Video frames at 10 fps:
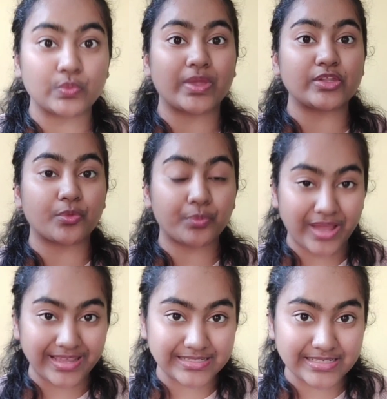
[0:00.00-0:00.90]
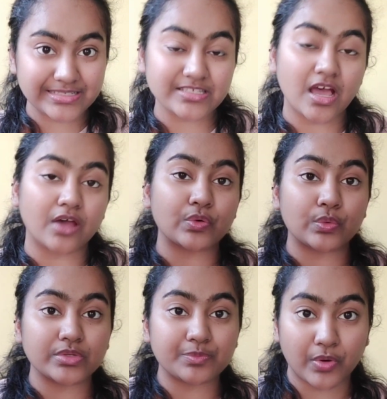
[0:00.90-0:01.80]
when you're pregnant, are
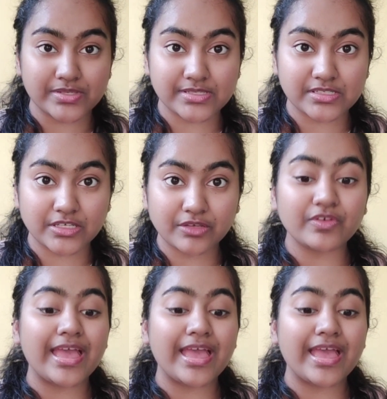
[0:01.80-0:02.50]
COVID positive,